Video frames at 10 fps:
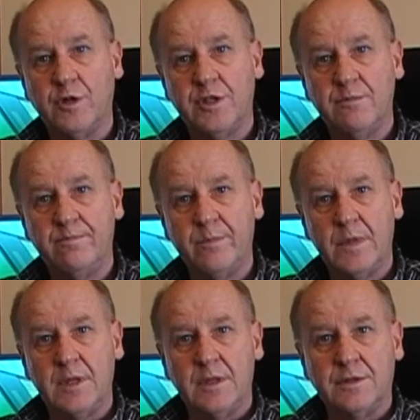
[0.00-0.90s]
William
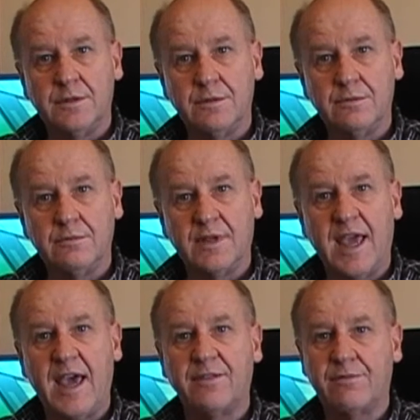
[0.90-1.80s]
to
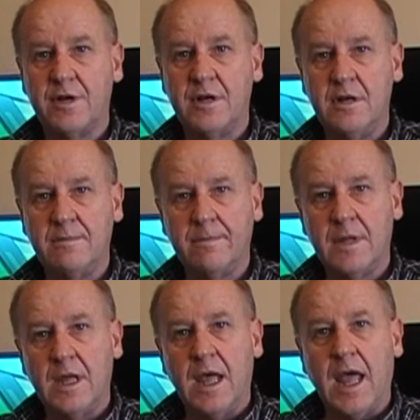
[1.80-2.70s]
Catherine,
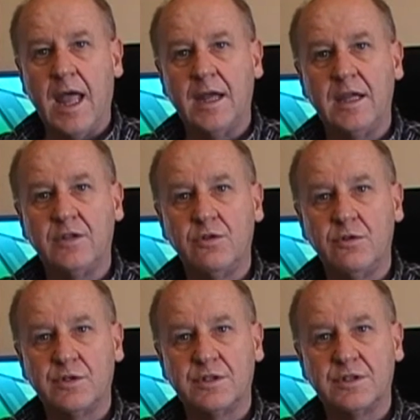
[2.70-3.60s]
and he
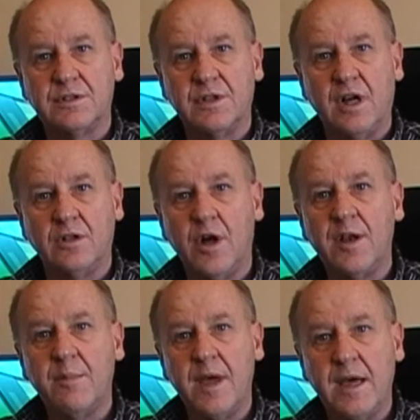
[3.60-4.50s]
talks a lot
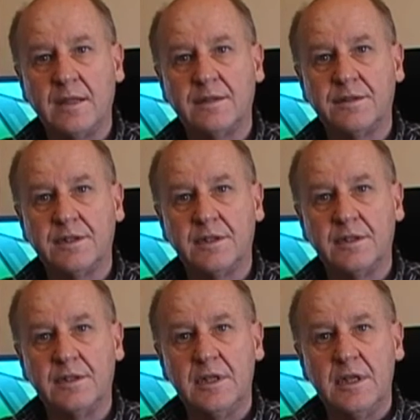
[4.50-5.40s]
about
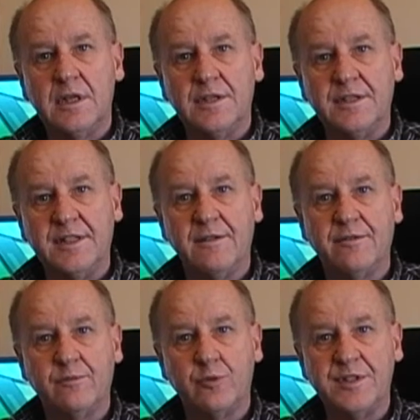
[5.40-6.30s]
the death
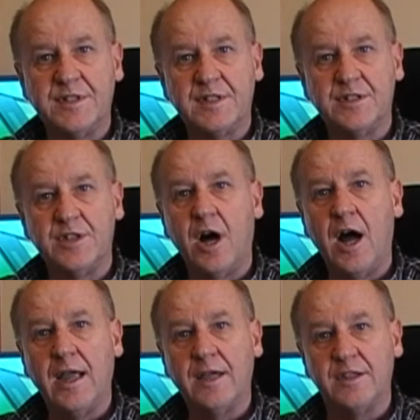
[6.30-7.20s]
of Princess
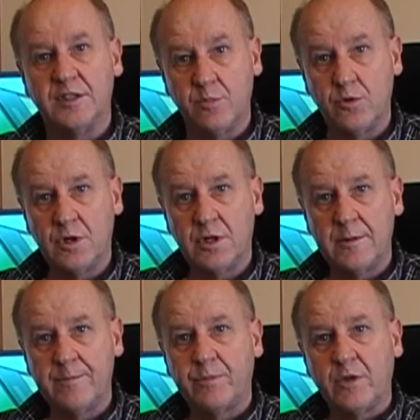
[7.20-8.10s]
Di in this book.
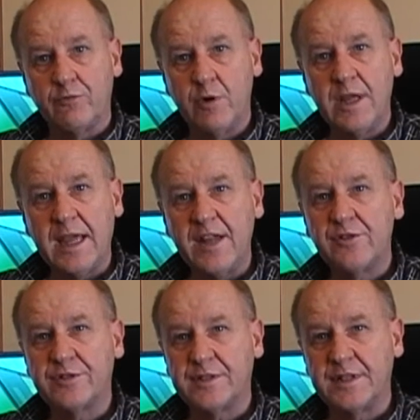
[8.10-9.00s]
Really
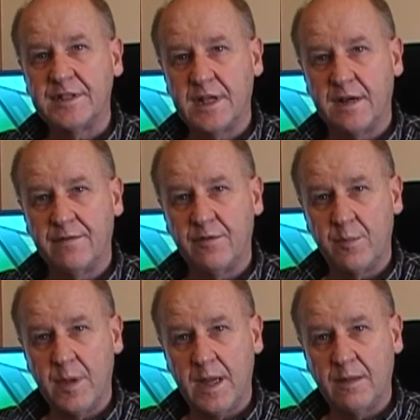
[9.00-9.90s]
interesting stuff
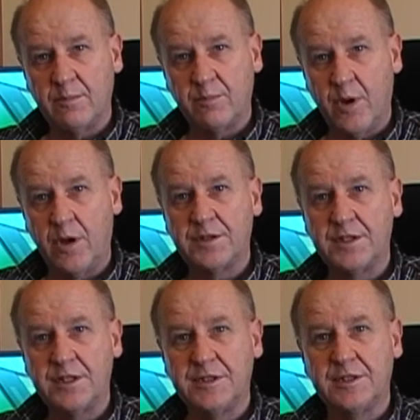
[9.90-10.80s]
about
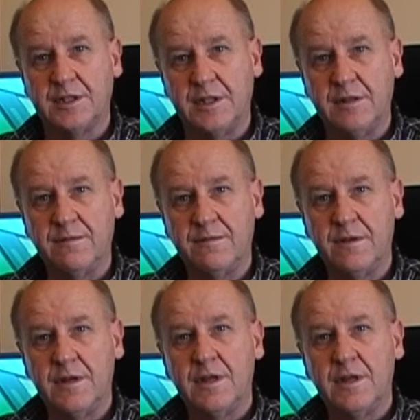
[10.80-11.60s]
politics if